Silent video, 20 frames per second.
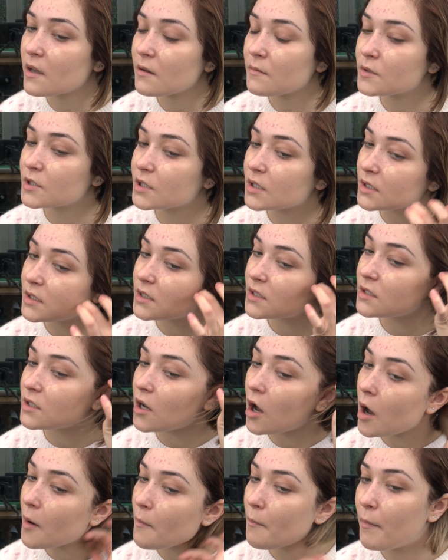I'm just going to
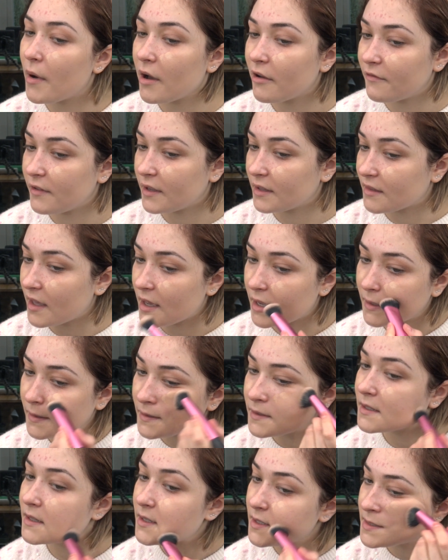start buffing that
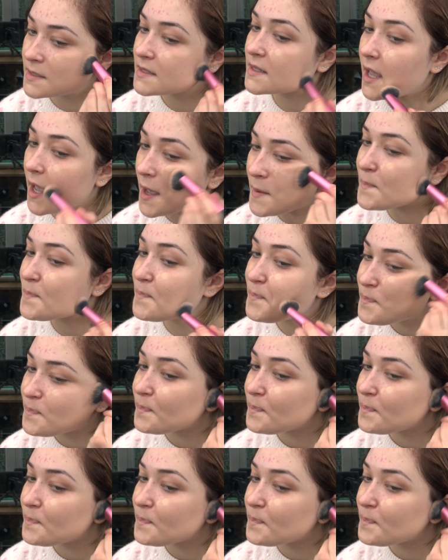into the skin.